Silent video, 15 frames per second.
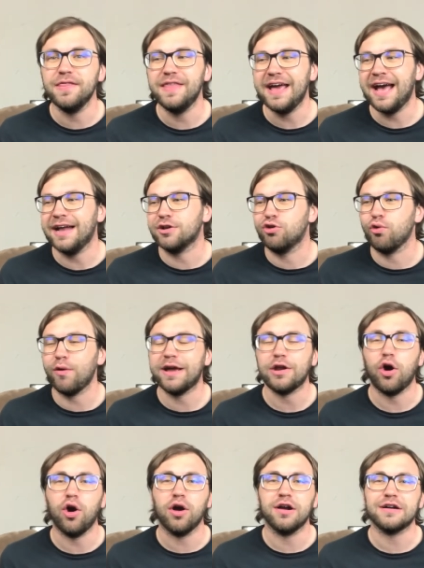They had great
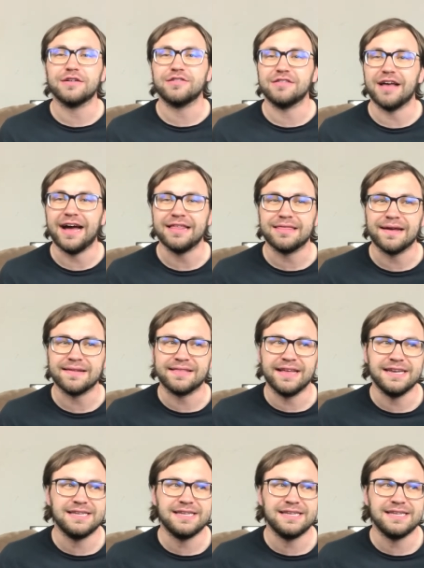arcs. I thought they